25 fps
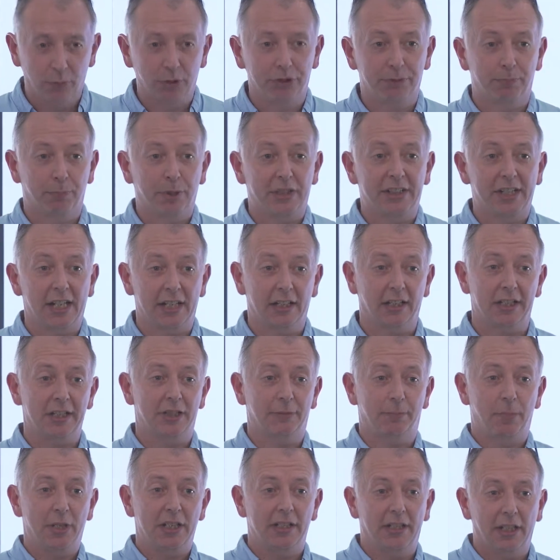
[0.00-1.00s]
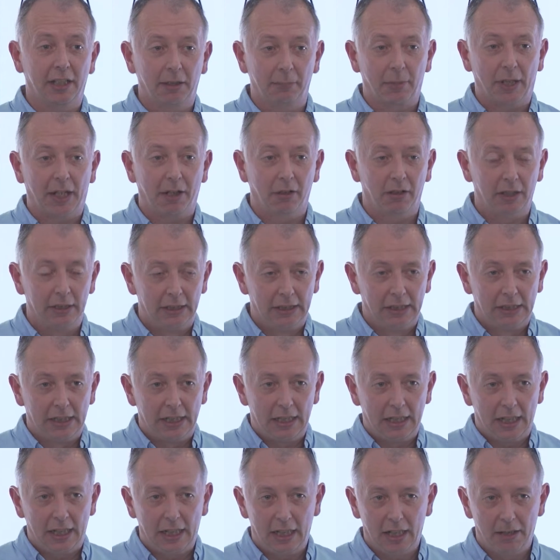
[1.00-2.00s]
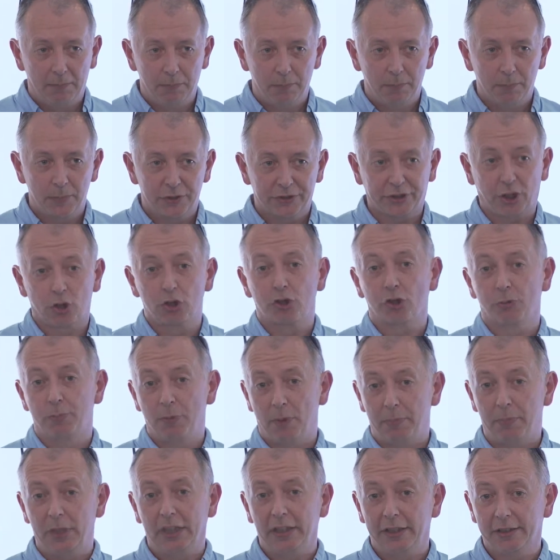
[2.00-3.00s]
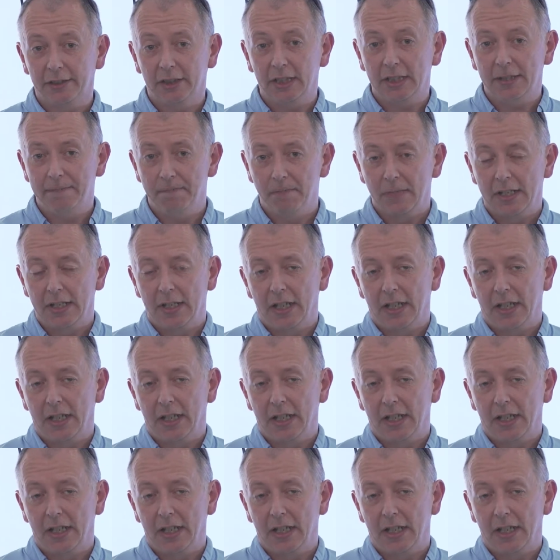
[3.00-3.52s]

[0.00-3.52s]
was particularly speaking about social mobility.